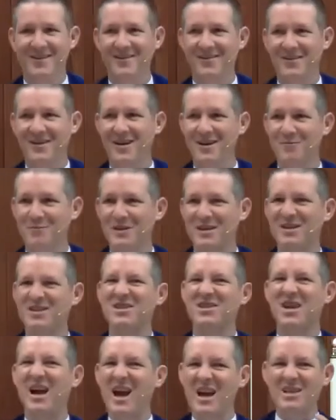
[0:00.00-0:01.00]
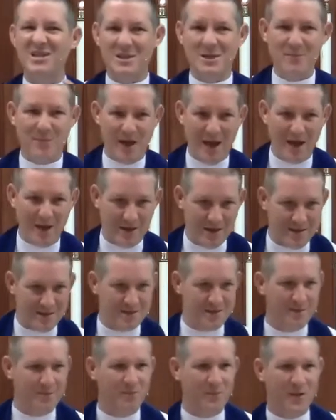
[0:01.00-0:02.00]
Right, we're excited about it.
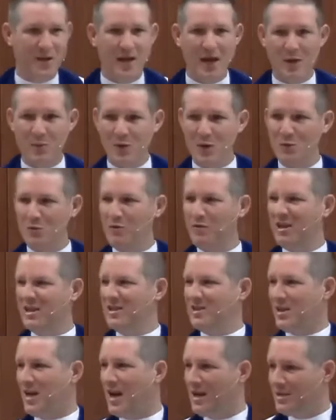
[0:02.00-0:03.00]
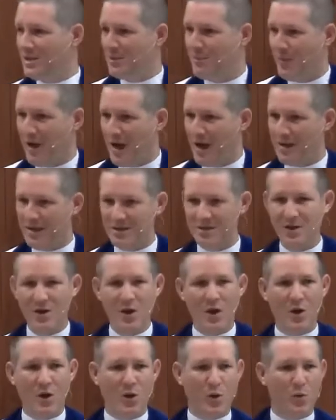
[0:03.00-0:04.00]
And when we're excited about it,
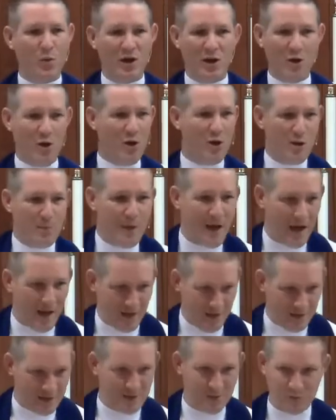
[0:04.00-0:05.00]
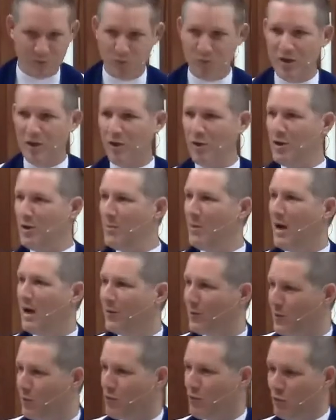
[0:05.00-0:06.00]
we learn about it. We learn
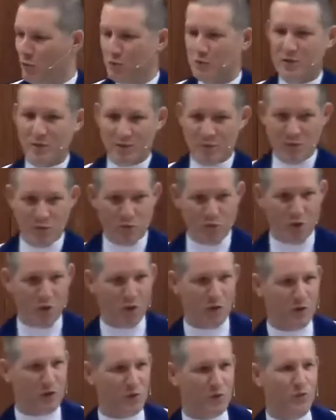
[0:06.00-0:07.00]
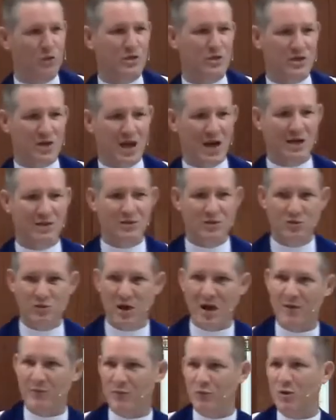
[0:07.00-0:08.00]
about the rules of the road and which side to
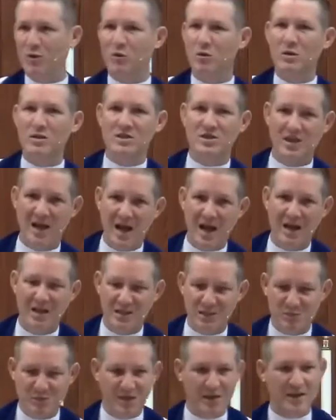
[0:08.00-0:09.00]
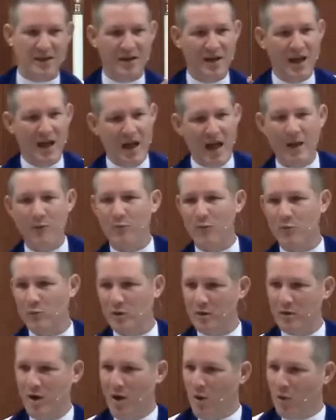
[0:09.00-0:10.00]
drive and what all the signs mean. And, and
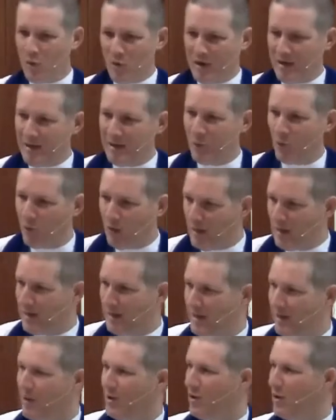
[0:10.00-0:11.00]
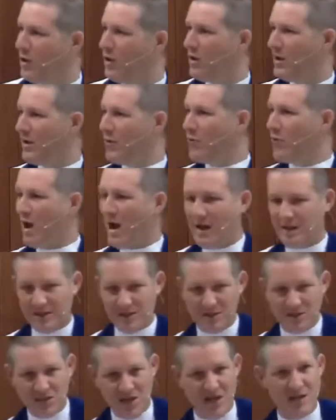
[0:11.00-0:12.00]
we really willingly learn and write
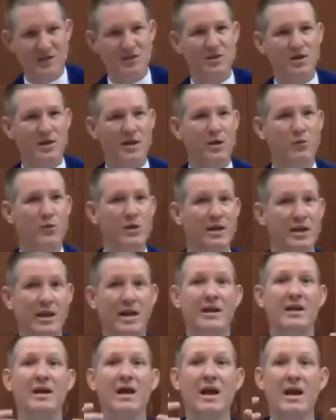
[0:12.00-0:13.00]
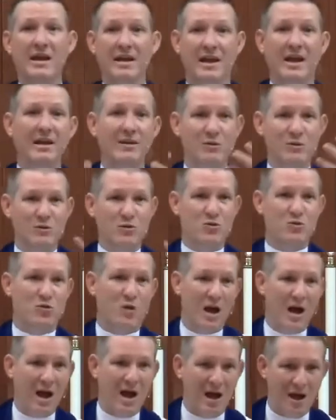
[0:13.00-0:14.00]
the test so that we can get to
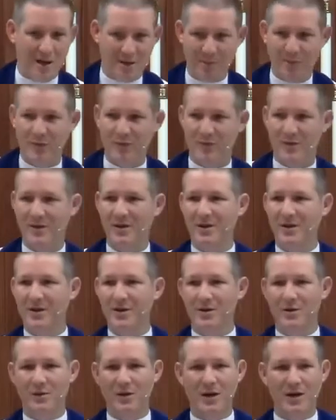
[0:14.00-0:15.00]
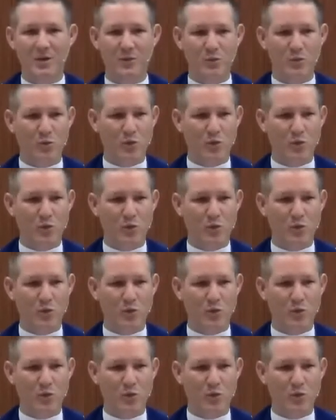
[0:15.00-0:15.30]
drive. Right?